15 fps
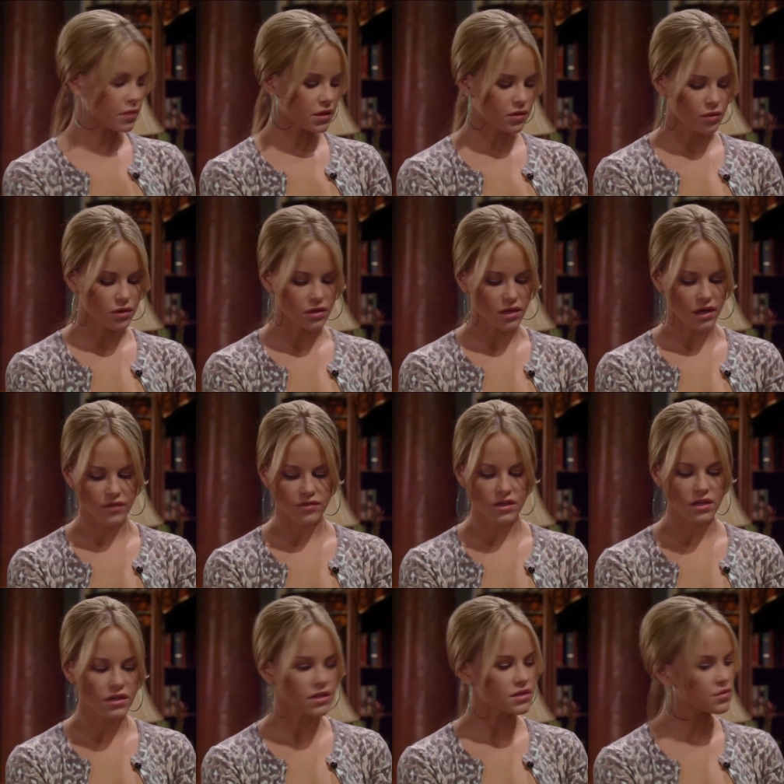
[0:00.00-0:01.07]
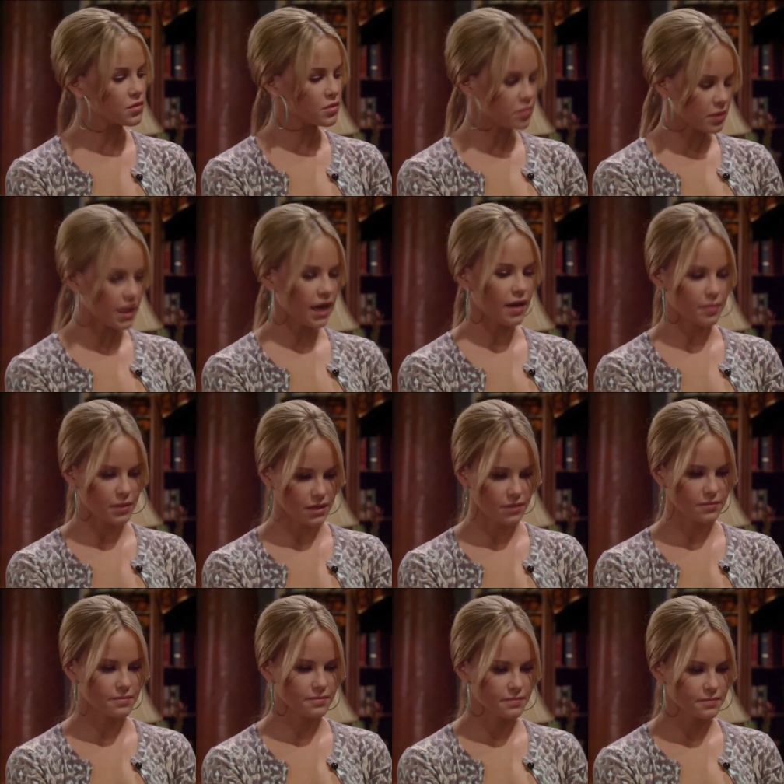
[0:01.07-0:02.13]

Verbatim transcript: Emily were alive, none of this would be happening.